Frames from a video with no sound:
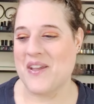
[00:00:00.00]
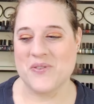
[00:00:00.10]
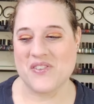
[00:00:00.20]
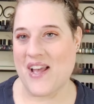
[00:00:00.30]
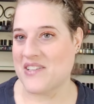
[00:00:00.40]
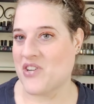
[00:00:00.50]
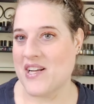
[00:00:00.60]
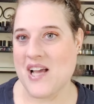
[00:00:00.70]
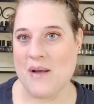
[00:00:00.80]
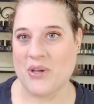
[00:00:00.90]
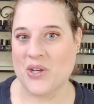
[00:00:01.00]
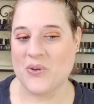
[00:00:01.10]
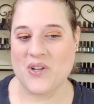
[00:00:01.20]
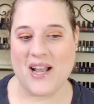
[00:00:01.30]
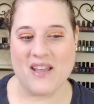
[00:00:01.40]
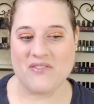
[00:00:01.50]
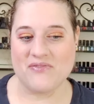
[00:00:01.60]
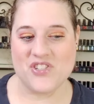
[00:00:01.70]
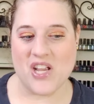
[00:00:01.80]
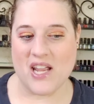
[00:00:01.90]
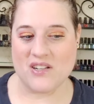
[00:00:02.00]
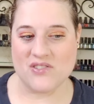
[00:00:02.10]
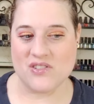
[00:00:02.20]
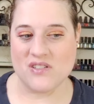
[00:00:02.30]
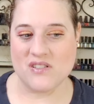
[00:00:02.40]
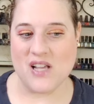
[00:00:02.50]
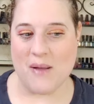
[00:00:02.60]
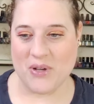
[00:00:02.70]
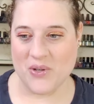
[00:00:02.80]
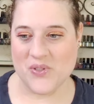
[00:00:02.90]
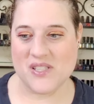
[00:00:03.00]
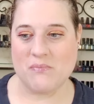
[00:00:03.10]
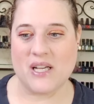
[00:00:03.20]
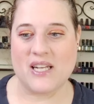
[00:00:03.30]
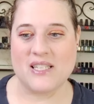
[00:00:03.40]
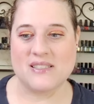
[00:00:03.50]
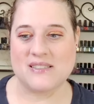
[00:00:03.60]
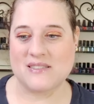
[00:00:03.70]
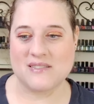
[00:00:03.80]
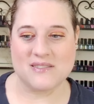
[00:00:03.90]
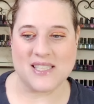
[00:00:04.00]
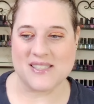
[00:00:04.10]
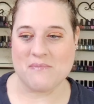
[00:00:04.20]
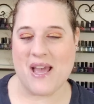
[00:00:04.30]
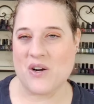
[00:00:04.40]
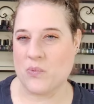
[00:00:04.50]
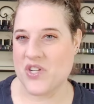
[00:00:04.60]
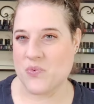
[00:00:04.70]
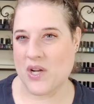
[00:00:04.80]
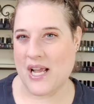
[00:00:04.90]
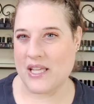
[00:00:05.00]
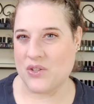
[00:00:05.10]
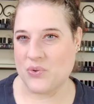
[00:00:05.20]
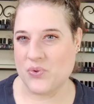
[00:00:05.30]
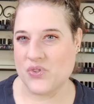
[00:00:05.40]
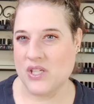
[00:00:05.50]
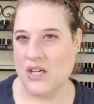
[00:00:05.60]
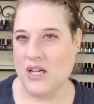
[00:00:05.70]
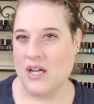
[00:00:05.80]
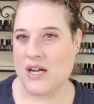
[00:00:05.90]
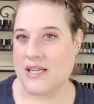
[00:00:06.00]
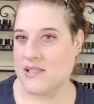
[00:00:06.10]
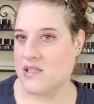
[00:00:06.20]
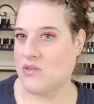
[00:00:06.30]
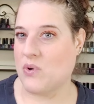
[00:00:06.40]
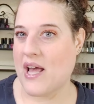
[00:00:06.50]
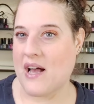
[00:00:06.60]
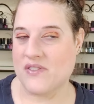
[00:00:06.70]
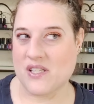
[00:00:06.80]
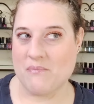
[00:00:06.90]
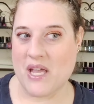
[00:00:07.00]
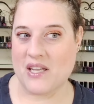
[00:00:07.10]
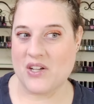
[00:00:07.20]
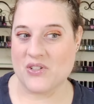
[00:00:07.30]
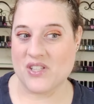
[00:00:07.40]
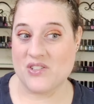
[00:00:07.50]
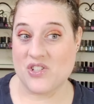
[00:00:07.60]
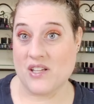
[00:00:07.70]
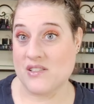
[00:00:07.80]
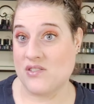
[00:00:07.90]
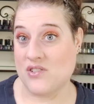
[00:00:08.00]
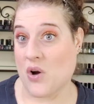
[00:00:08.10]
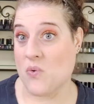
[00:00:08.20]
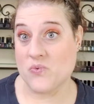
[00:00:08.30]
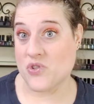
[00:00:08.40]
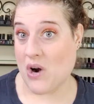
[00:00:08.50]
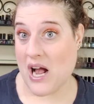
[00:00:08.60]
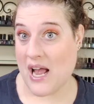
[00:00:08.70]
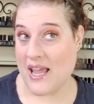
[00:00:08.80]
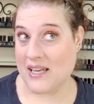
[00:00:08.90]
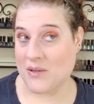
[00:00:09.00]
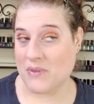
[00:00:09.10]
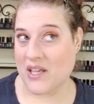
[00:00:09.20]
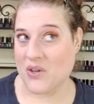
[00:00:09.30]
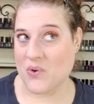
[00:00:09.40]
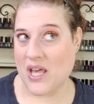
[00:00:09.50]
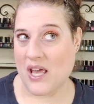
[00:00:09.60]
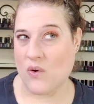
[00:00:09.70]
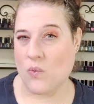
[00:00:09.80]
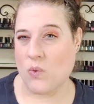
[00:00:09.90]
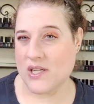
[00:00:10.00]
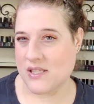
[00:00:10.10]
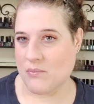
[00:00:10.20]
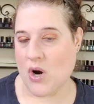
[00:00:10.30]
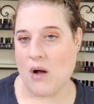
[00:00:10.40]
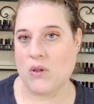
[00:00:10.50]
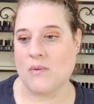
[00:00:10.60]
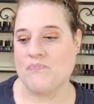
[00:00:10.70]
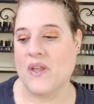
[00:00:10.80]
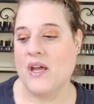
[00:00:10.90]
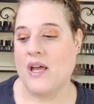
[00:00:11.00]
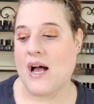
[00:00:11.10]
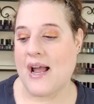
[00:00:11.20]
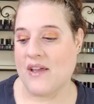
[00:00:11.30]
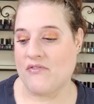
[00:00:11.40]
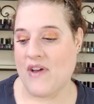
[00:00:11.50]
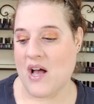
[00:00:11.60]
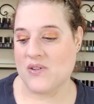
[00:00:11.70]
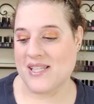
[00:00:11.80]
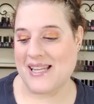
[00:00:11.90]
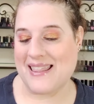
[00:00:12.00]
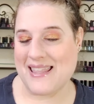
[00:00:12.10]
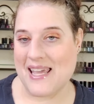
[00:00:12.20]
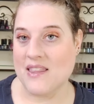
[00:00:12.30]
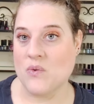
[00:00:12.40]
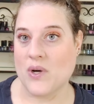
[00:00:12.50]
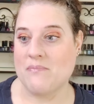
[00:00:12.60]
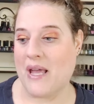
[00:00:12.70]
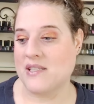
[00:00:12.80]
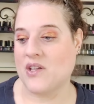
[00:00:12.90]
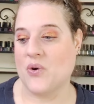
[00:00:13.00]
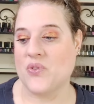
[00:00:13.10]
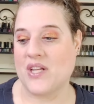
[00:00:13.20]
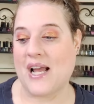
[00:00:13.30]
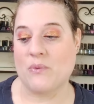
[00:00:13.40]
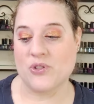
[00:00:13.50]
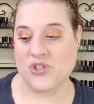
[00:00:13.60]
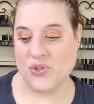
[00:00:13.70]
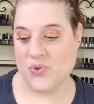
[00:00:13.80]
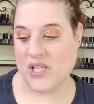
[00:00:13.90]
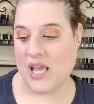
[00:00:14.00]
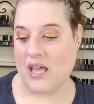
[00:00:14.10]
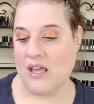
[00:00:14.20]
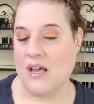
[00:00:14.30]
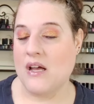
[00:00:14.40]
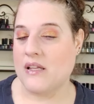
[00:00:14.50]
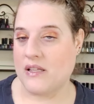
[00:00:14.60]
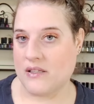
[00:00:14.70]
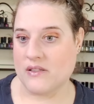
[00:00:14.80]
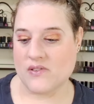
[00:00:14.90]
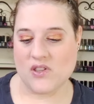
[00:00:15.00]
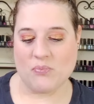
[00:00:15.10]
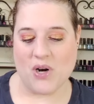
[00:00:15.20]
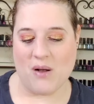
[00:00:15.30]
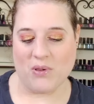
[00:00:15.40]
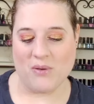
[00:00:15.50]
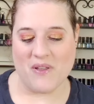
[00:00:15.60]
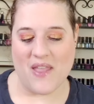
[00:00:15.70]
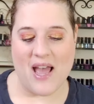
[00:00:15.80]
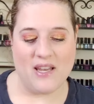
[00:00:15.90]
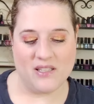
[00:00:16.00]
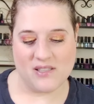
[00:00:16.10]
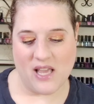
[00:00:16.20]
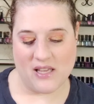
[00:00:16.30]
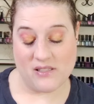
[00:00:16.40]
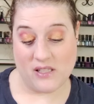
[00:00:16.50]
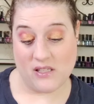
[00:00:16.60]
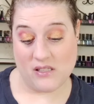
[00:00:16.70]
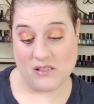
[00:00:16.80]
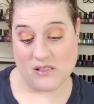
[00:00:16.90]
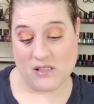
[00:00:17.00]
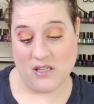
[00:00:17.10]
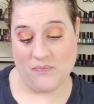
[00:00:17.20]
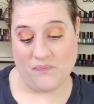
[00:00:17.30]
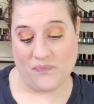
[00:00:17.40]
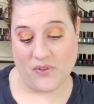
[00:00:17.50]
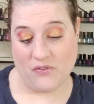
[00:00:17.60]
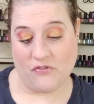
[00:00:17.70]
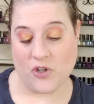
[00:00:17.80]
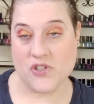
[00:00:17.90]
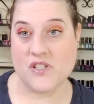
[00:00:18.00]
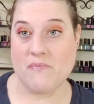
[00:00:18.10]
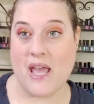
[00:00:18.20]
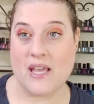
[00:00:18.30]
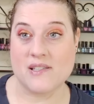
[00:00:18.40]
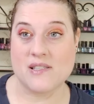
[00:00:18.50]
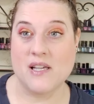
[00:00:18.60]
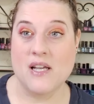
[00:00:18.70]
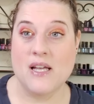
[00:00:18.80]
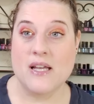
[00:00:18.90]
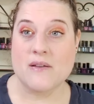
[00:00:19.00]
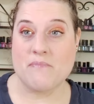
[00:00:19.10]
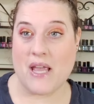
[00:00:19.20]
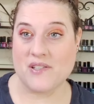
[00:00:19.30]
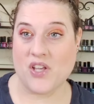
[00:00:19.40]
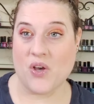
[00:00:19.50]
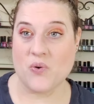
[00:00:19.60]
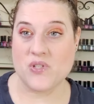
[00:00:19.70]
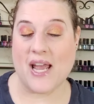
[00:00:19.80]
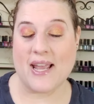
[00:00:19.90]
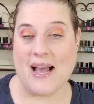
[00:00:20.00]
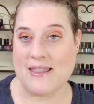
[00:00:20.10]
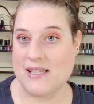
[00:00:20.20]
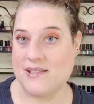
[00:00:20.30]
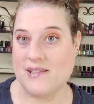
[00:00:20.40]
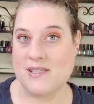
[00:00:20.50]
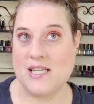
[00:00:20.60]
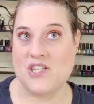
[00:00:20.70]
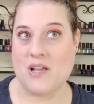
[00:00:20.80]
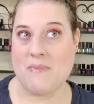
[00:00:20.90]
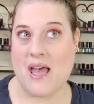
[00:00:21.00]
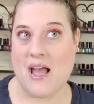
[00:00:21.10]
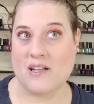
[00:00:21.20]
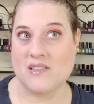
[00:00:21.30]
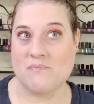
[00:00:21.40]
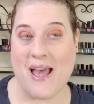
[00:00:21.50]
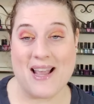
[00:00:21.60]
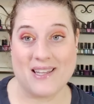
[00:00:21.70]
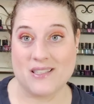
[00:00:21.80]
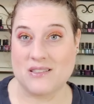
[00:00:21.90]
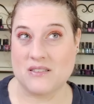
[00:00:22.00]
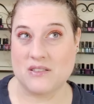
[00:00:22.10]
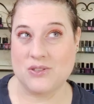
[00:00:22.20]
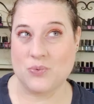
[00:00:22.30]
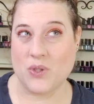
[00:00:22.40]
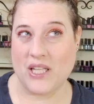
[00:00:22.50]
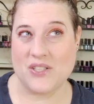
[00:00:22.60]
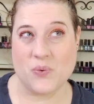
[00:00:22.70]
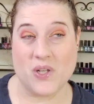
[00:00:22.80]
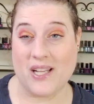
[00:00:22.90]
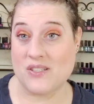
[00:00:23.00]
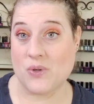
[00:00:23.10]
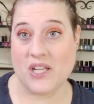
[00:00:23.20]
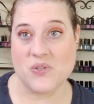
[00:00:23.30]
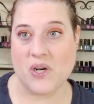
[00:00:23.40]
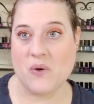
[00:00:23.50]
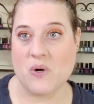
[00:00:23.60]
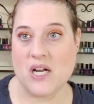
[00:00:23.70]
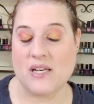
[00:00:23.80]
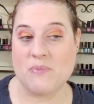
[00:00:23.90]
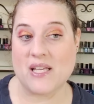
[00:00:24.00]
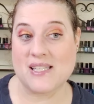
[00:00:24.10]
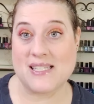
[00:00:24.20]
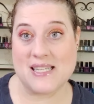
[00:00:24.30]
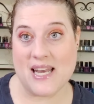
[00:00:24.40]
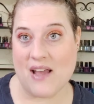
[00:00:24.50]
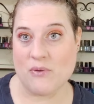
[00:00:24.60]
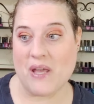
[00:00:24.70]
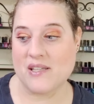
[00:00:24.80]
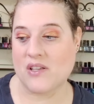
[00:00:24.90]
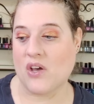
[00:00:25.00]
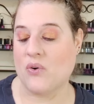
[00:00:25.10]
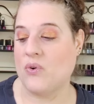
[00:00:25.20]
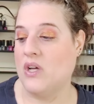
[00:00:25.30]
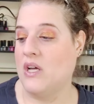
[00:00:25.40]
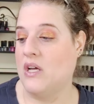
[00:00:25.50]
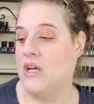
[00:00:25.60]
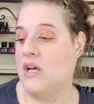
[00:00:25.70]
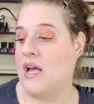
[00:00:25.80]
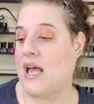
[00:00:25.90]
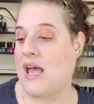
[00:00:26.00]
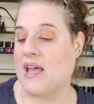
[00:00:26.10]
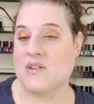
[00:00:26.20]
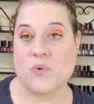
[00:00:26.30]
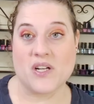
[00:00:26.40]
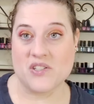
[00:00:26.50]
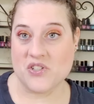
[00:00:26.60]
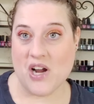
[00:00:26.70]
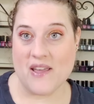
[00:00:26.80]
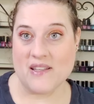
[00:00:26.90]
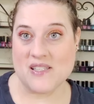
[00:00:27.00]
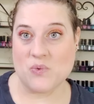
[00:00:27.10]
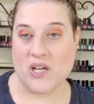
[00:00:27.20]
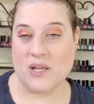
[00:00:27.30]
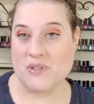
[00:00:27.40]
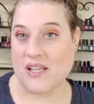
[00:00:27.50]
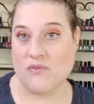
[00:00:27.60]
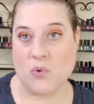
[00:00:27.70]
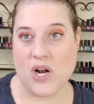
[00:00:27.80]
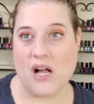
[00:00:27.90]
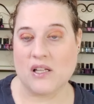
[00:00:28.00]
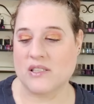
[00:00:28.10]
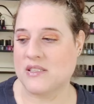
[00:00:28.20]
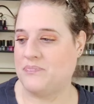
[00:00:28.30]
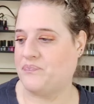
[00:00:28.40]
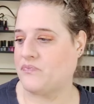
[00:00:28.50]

I use a fast dry top coat. I have changed top coats, but it doesn't matter which one I use. I still will have some manicures that just don't dry. And I'm like, okay, what's the problem? I have found that I think the one base coat that I was using is the problem. And that is Essie's first base base coat. I got bits of TJ Maxx back in 2020, 2021 because I didn't have a base coat and wanted to try this one. It was like $4.